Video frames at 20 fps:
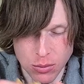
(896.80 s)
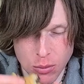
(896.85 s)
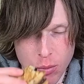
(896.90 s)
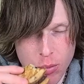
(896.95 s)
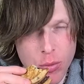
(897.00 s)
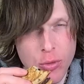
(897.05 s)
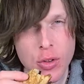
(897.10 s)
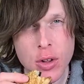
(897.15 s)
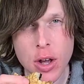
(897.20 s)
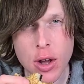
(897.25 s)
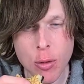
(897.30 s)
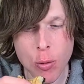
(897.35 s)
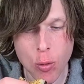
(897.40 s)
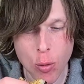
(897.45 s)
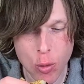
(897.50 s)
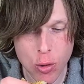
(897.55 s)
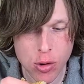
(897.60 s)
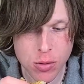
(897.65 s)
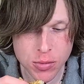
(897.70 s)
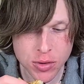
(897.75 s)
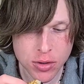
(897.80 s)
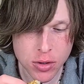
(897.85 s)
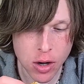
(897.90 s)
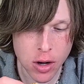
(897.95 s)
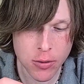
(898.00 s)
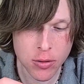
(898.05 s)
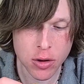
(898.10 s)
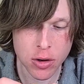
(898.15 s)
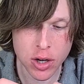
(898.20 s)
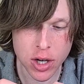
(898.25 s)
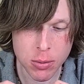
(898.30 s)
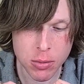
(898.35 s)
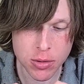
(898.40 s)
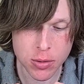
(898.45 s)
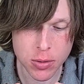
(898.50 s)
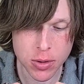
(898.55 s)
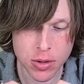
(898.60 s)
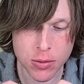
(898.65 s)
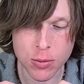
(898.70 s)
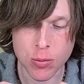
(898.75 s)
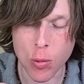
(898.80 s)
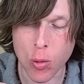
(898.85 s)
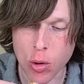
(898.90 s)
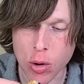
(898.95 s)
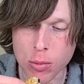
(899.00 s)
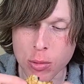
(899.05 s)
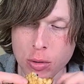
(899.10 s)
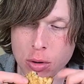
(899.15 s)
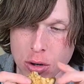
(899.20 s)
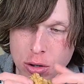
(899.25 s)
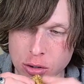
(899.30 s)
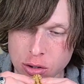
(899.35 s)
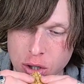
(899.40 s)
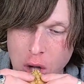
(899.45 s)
That warm, soft cookie between the warm griddles.